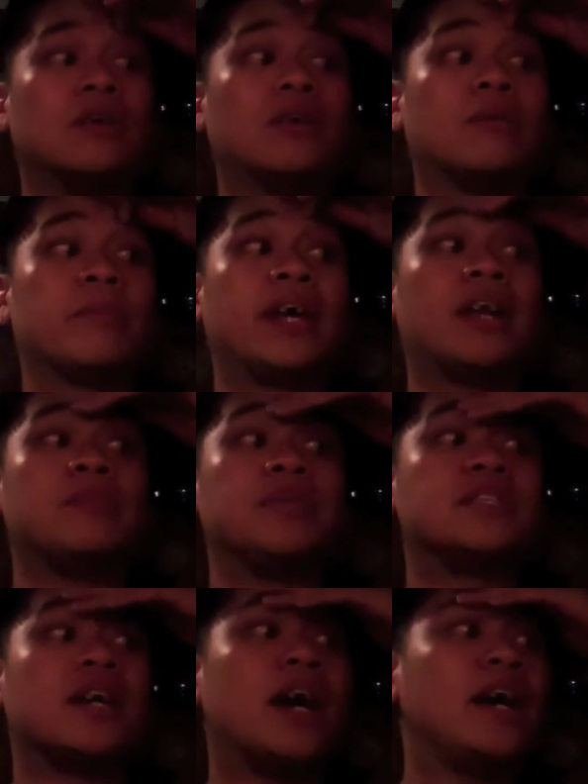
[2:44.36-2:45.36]
Oh man, I'll be
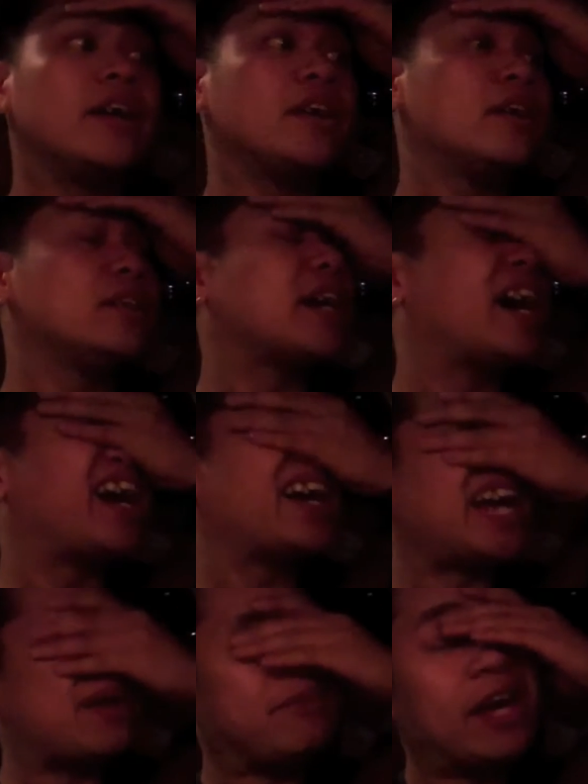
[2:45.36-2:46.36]
tired,
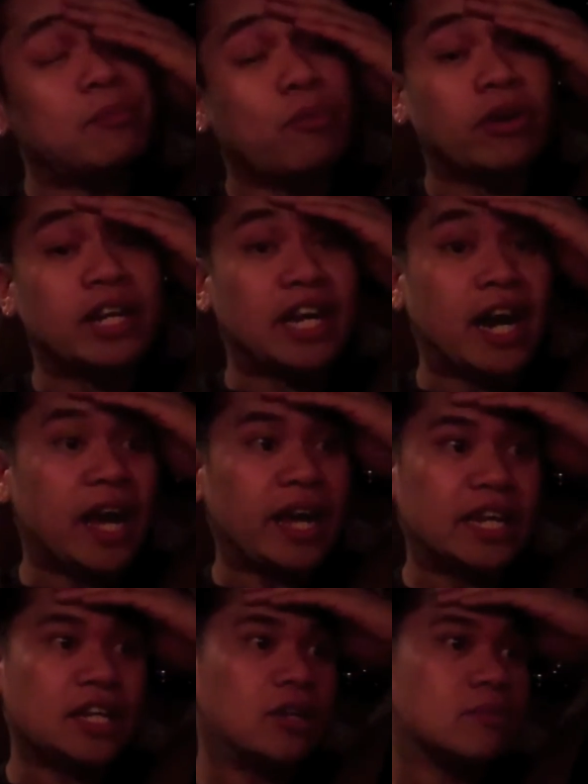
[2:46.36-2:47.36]
tired. I'm not a morning guy,
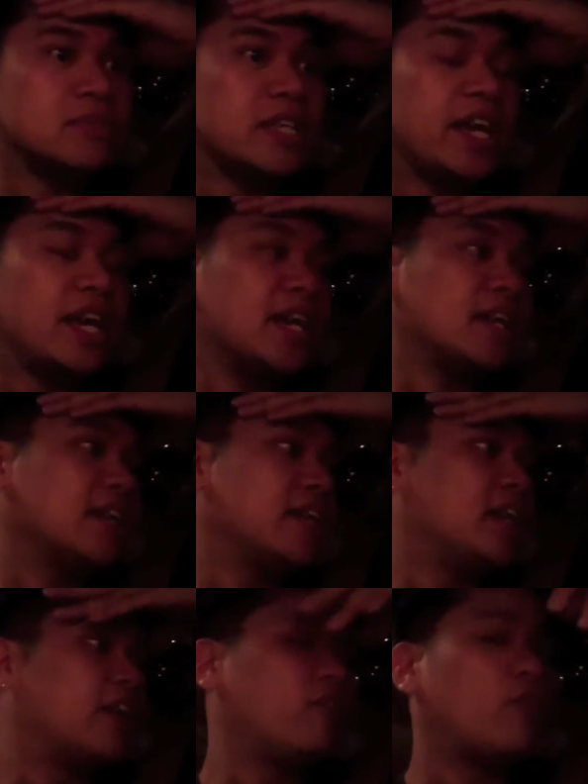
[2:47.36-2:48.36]
you know what I'm saying?
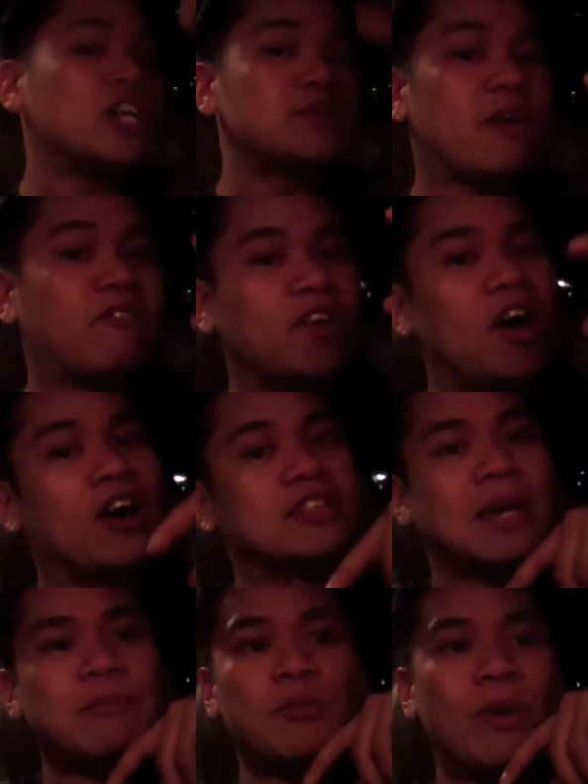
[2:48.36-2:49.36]
If you watch my
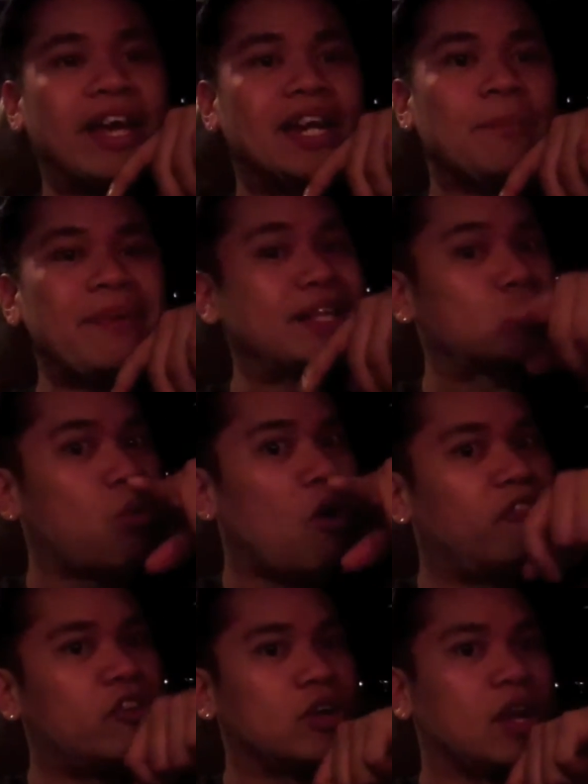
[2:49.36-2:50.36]
vlogs, I'd be waking up at
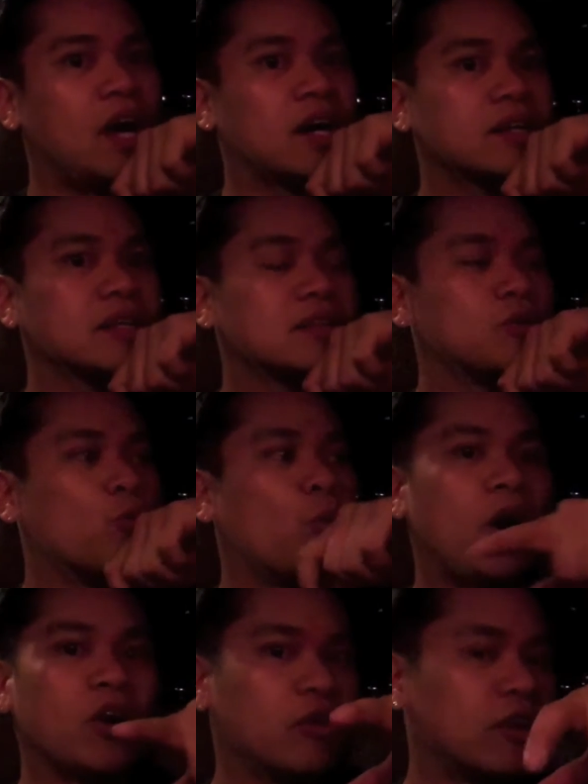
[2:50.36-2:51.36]
12 o'clock,
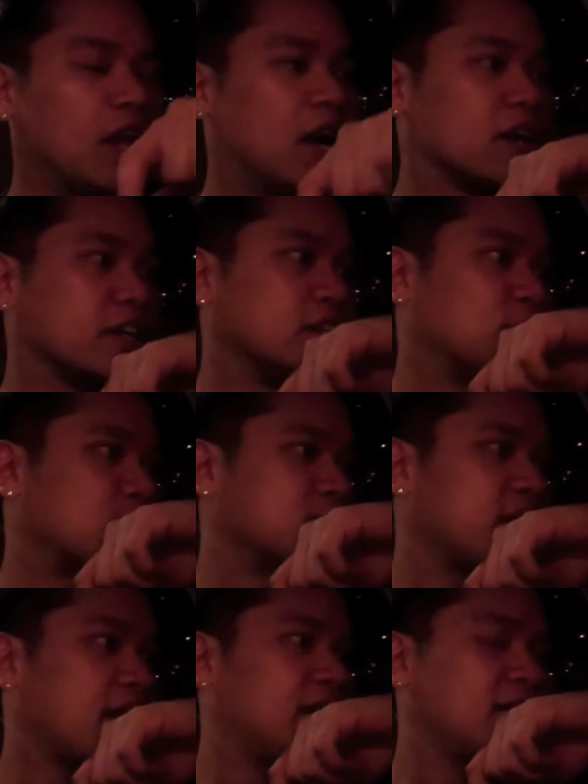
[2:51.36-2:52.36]
1 o'clock, you know what I'm
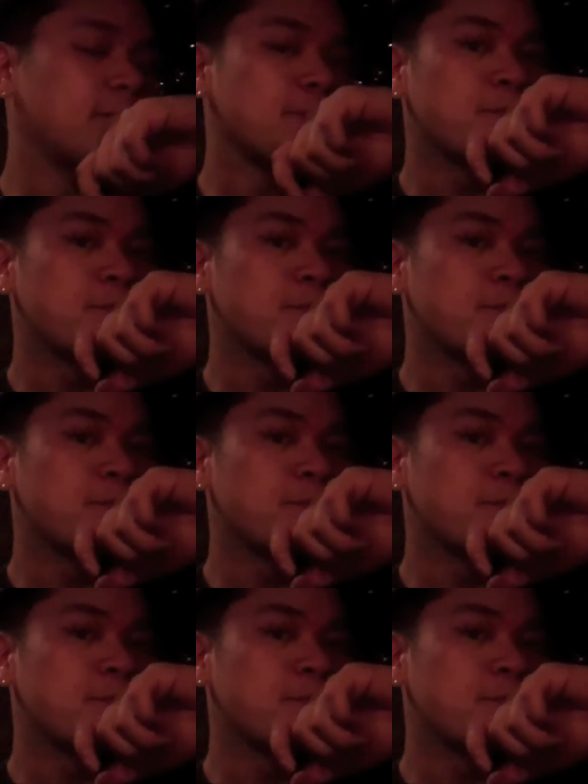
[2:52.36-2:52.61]
saying?